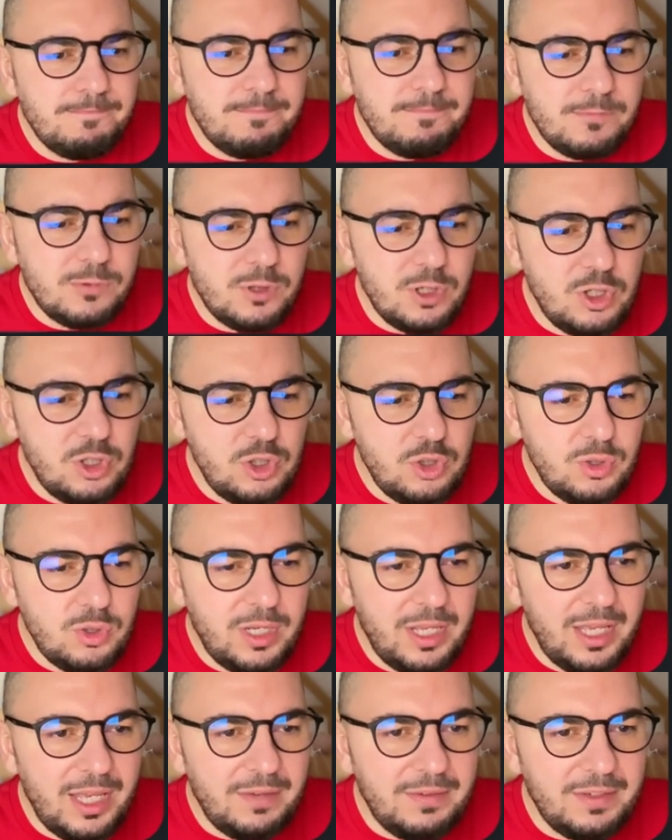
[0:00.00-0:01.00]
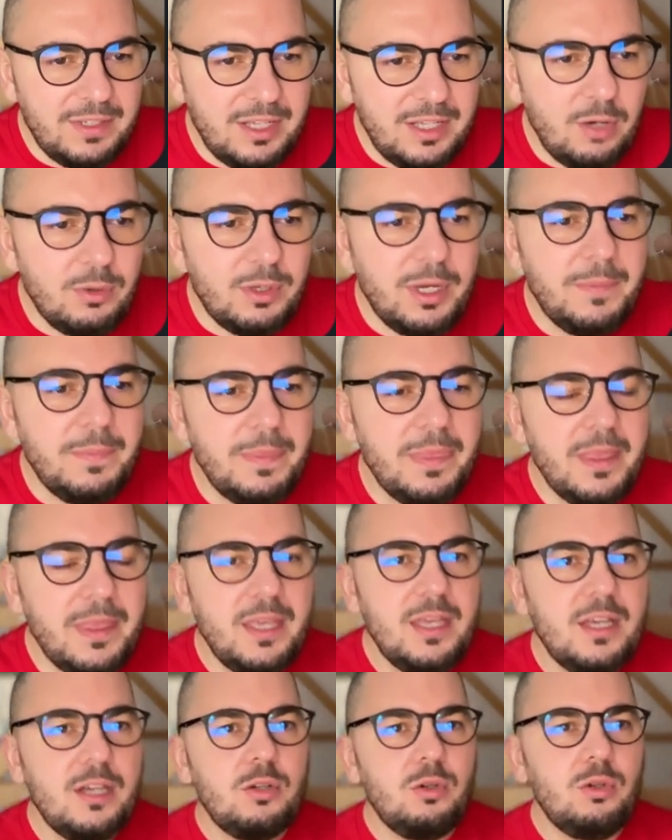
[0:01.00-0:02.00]
We should have it. Okay,
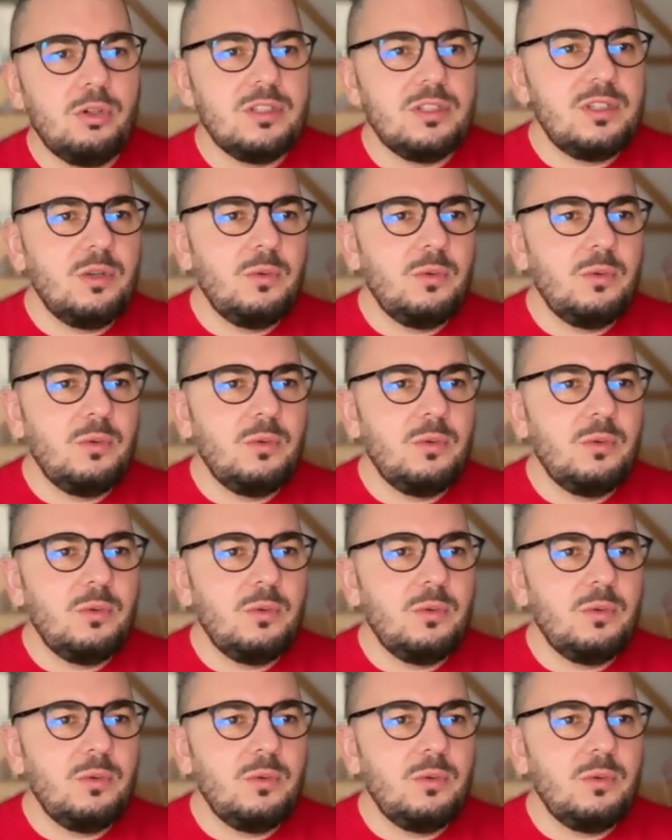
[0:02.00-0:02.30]
cool. So